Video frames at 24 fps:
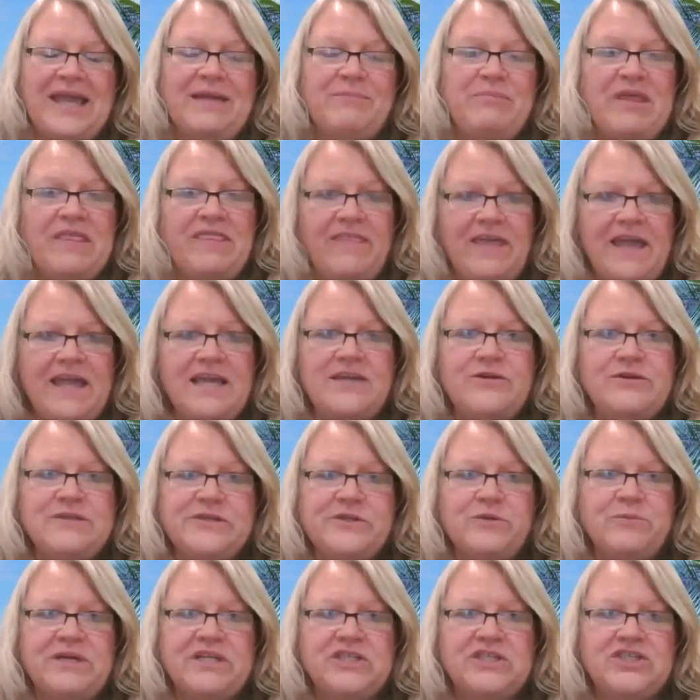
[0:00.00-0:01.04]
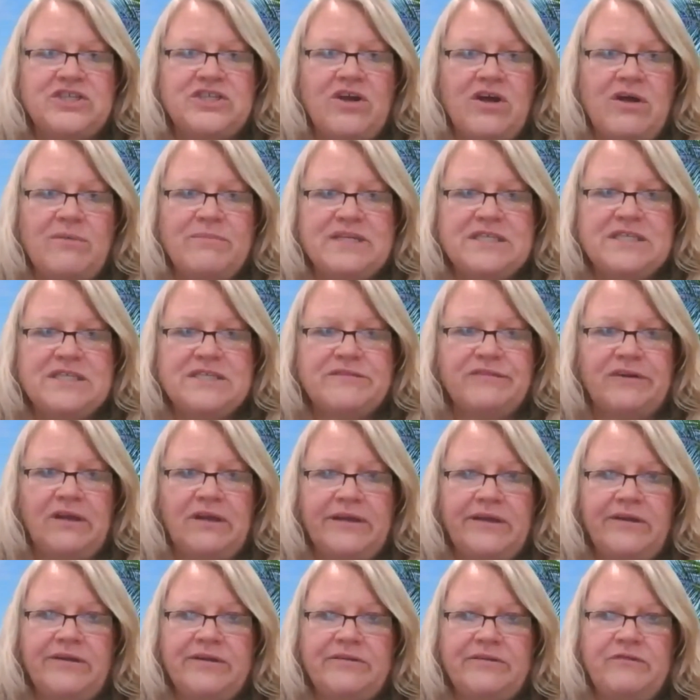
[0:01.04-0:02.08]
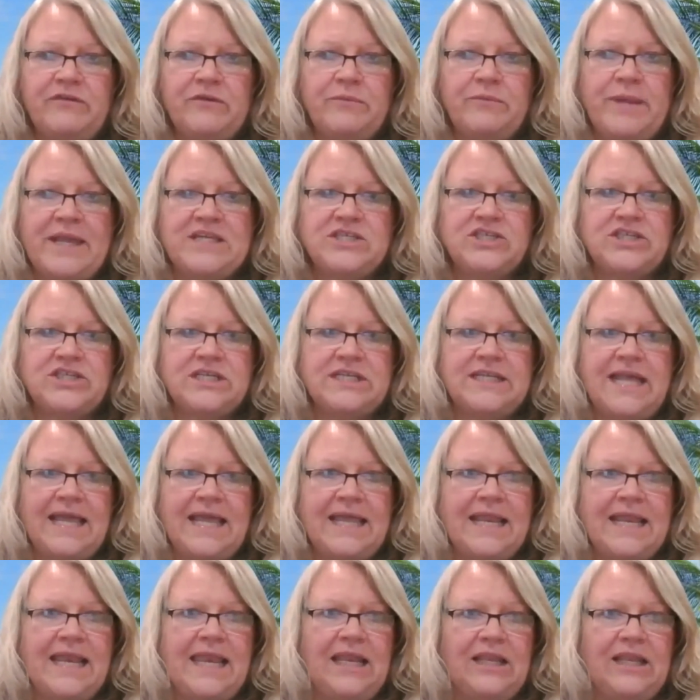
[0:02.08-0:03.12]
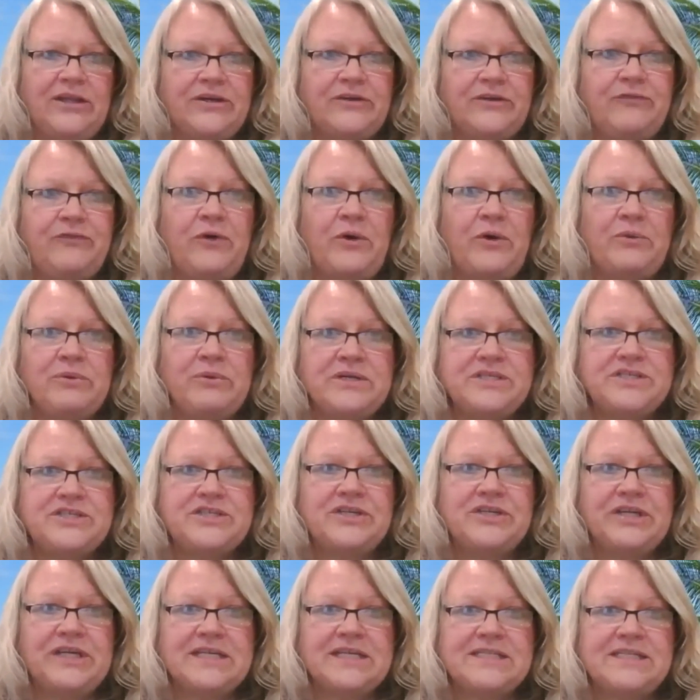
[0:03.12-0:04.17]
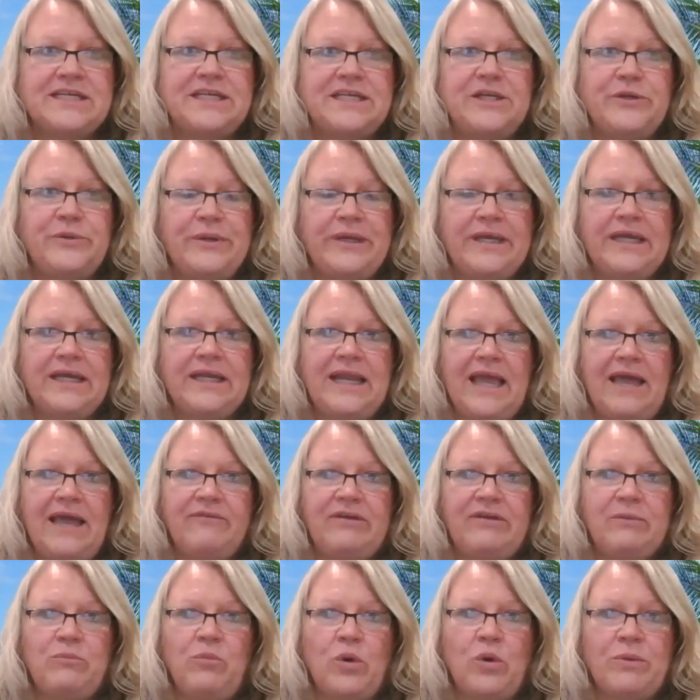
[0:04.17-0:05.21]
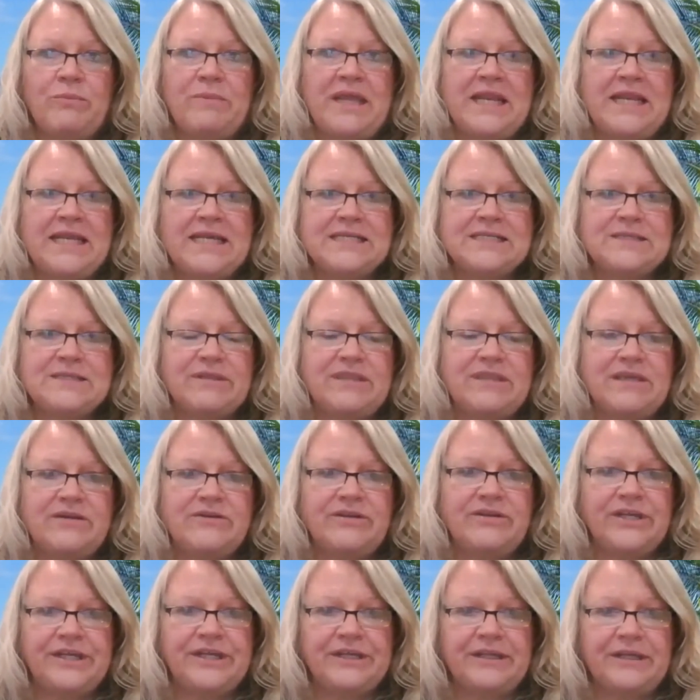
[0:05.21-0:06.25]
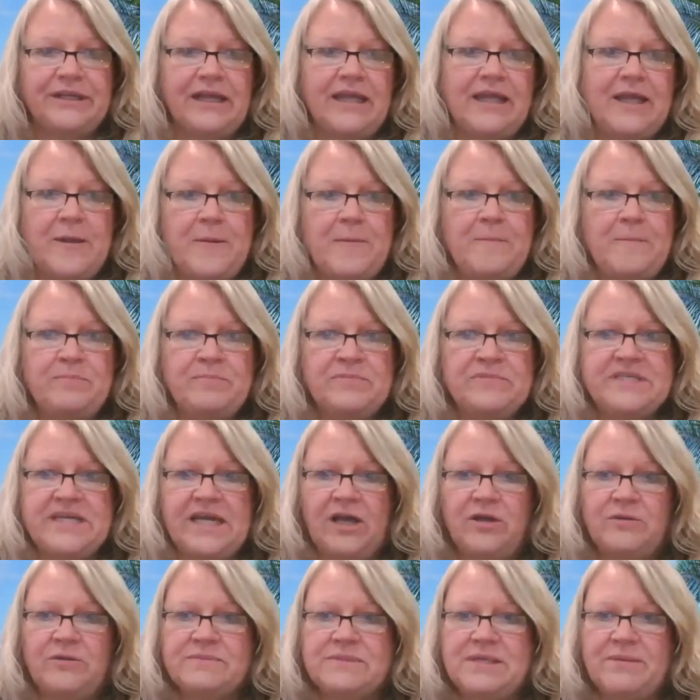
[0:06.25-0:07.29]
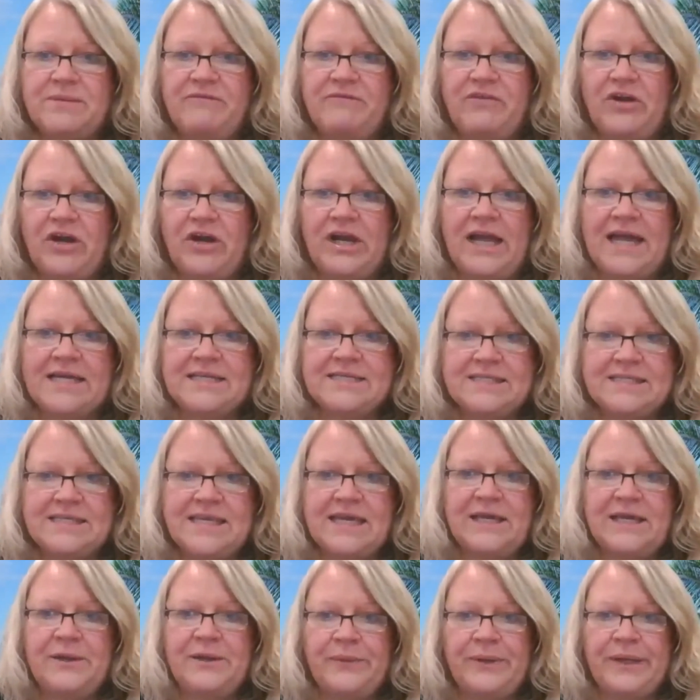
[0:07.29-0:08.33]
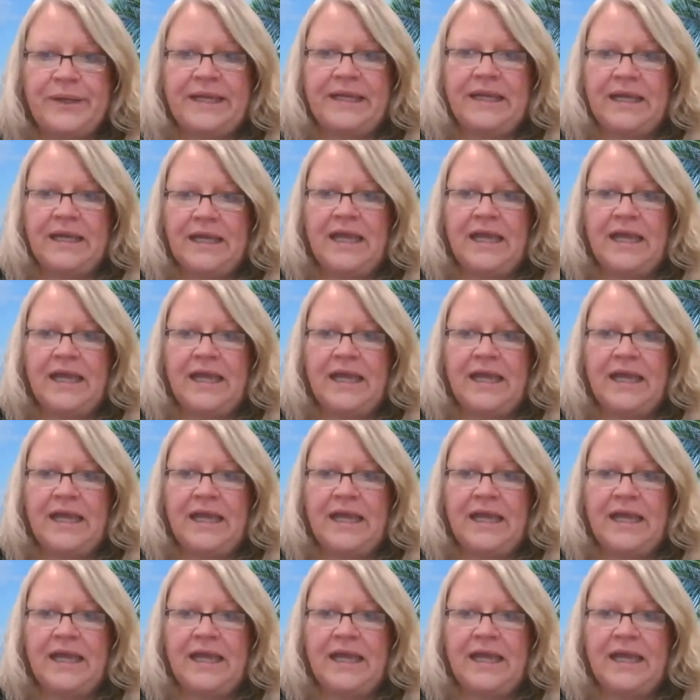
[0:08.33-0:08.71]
But thank you so much, Thomas, for all your information, and look forward to continuing and having more meetings with you to help some of our guys get going.